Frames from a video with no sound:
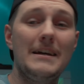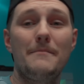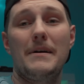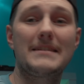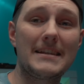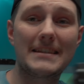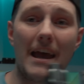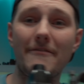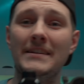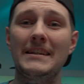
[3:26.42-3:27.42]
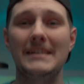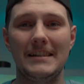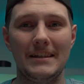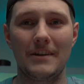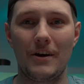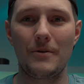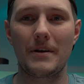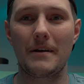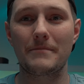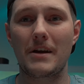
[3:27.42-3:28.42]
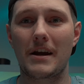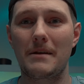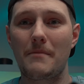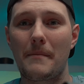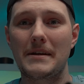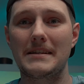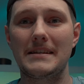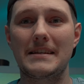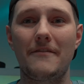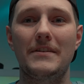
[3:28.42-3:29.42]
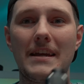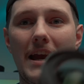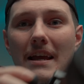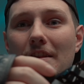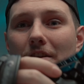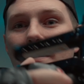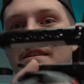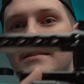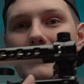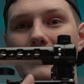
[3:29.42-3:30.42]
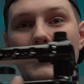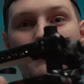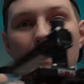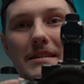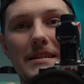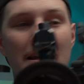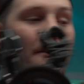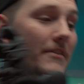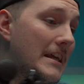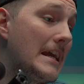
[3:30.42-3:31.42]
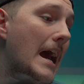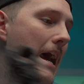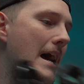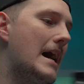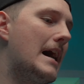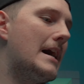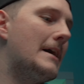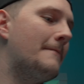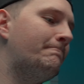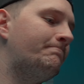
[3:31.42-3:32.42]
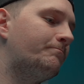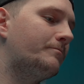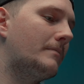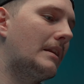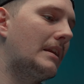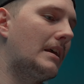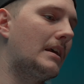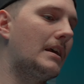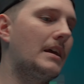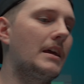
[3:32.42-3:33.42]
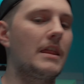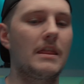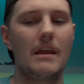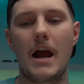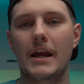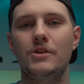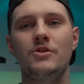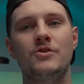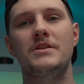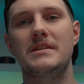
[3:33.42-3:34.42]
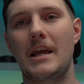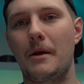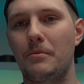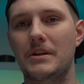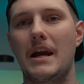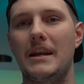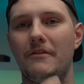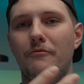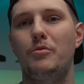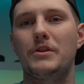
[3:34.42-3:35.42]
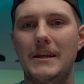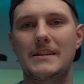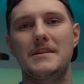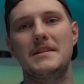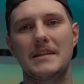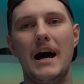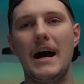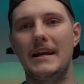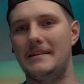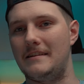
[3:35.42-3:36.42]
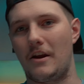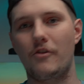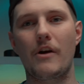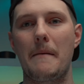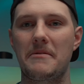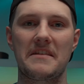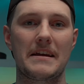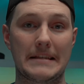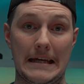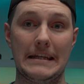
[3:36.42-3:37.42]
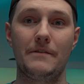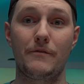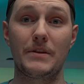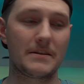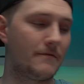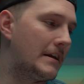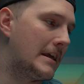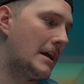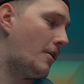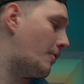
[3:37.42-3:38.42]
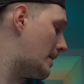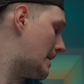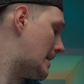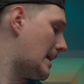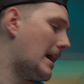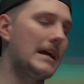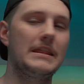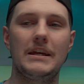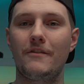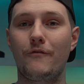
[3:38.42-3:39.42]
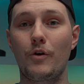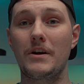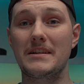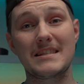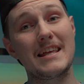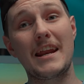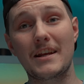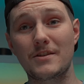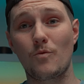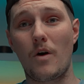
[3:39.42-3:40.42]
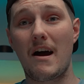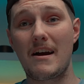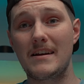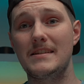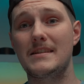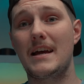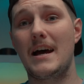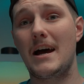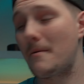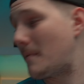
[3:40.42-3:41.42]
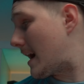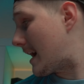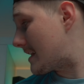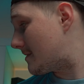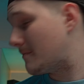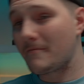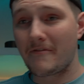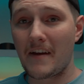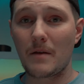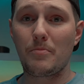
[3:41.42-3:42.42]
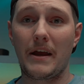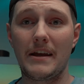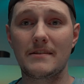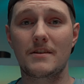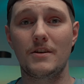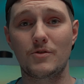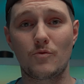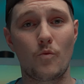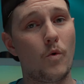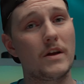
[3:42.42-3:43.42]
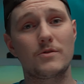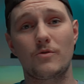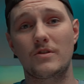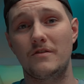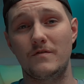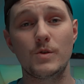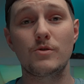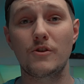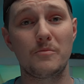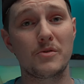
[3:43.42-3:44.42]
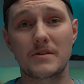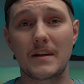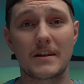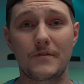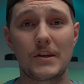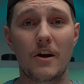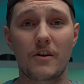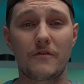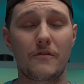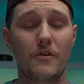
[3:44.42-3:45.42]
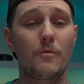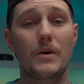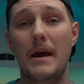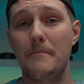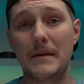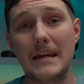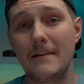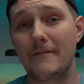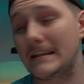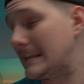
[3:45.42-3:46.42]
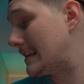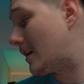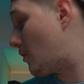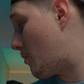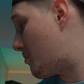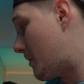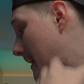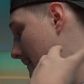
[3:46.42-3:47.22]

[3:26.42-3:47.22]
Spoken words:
my C70, you know, and I'm talking about my C70. Hey, look, it's my C70. I can use this table to kind of put that to the side and then grab the things I need for this video. And then for aesthetics wise, I got some fake plants, because what sort of YouTuber slash videographer would I be if I didn't incorporate